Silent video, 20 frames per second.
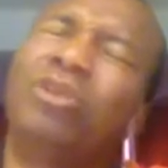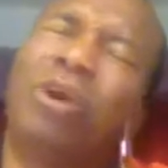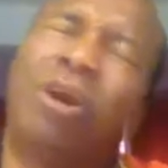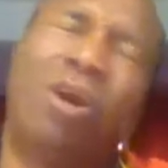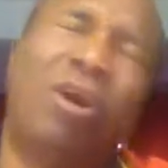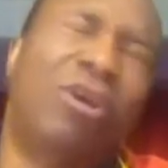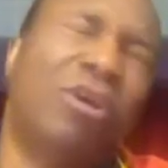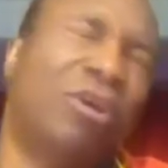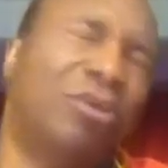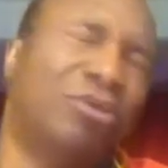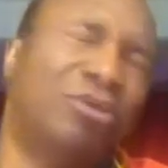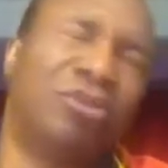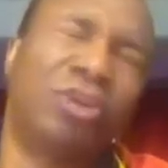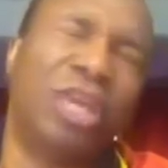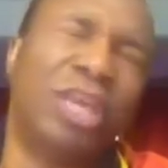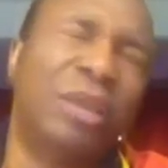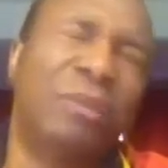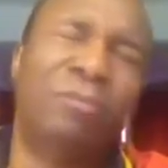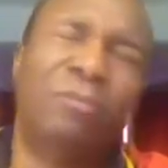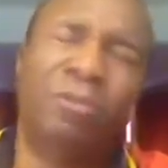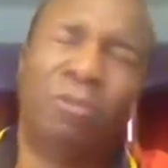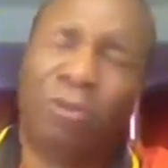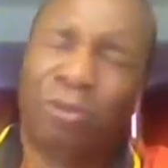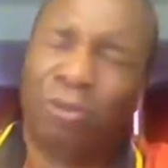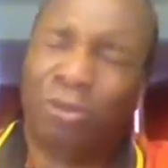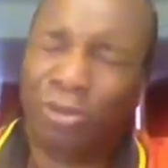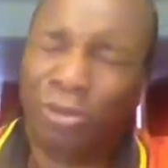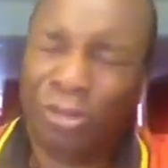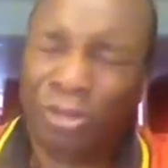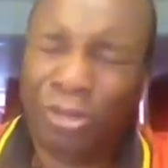hug onto him,
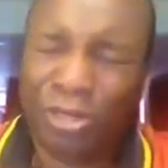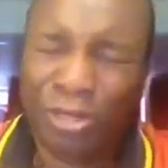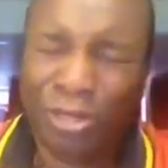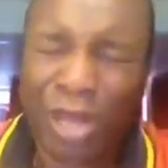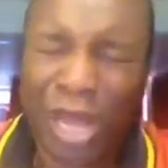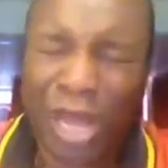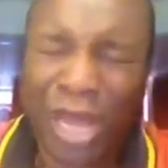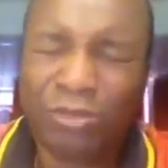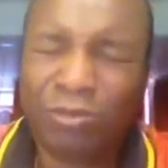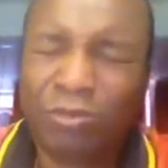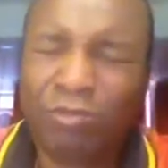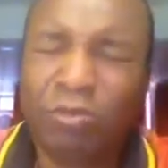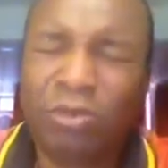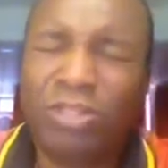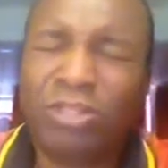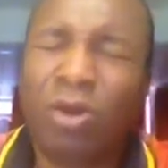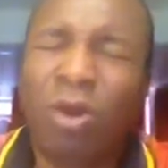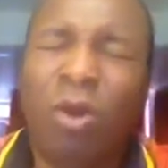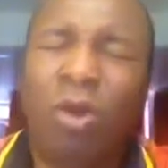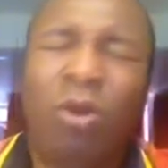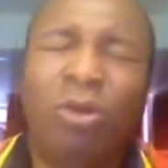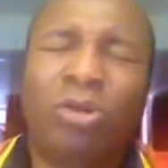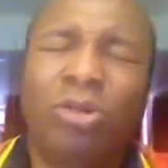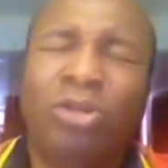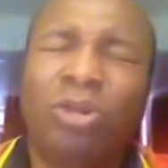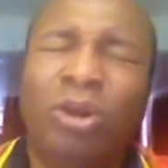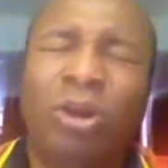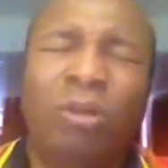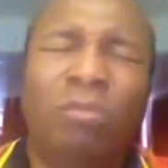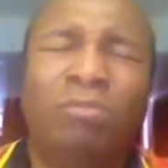and with all
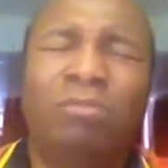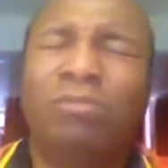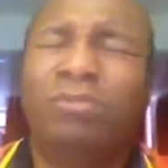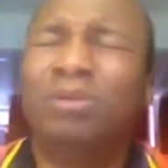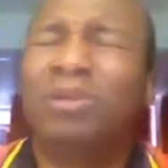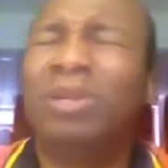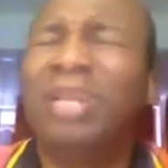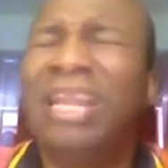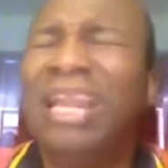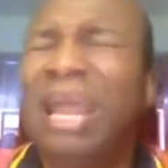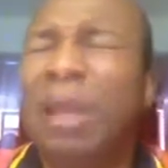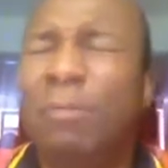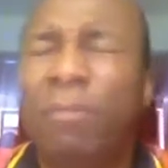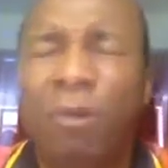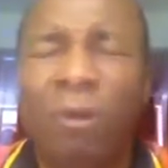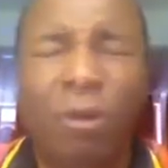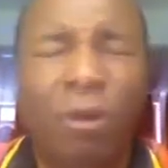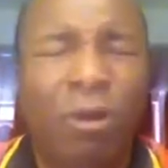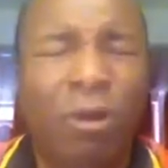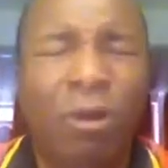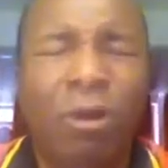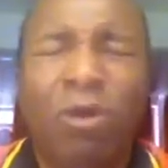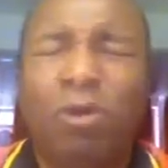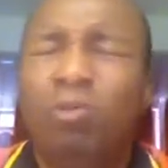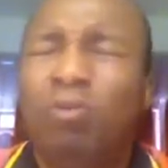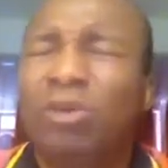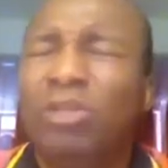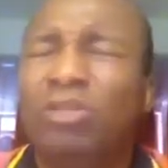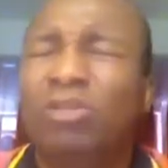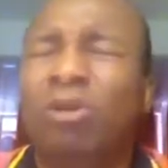your labor,
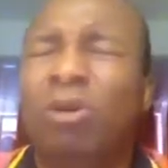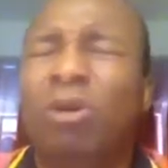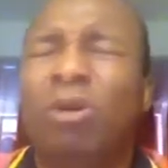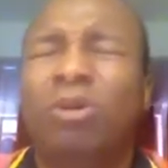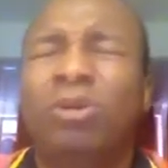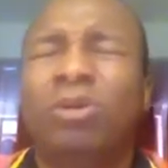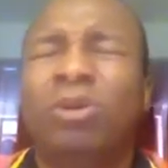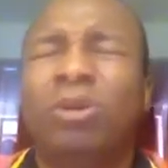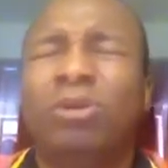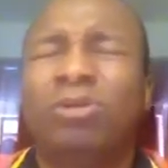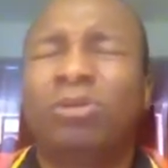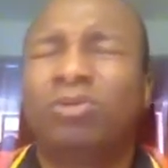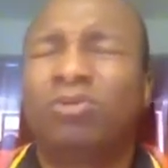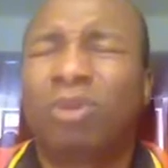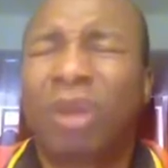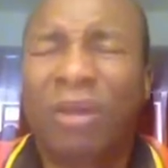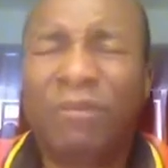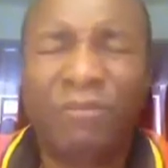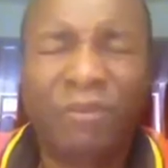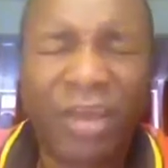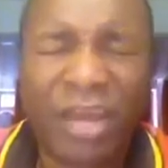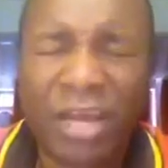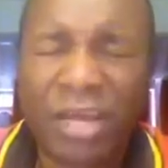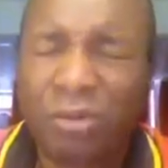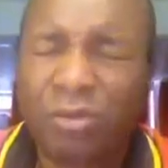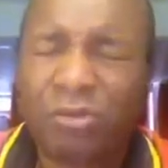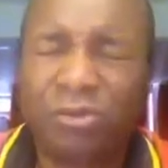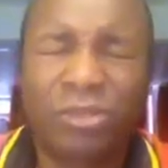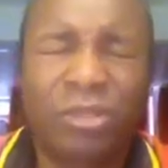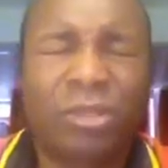with all your
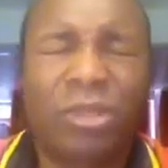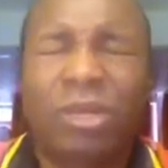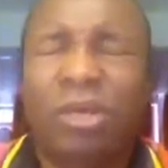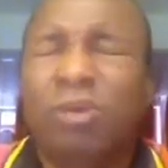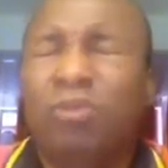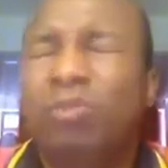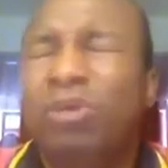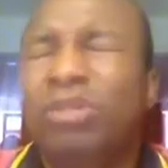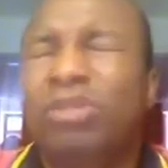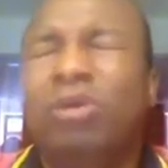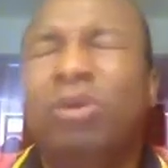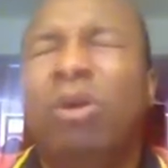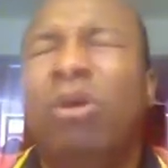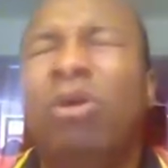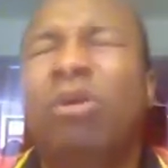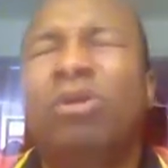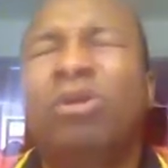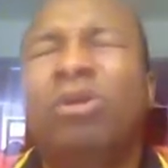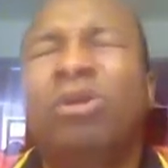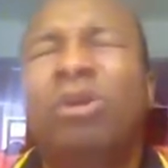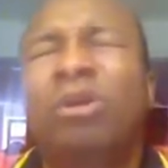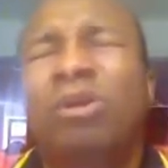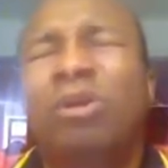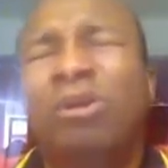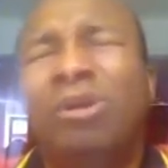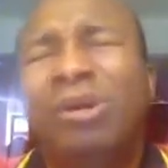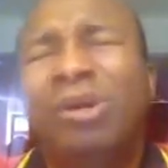travails, with all your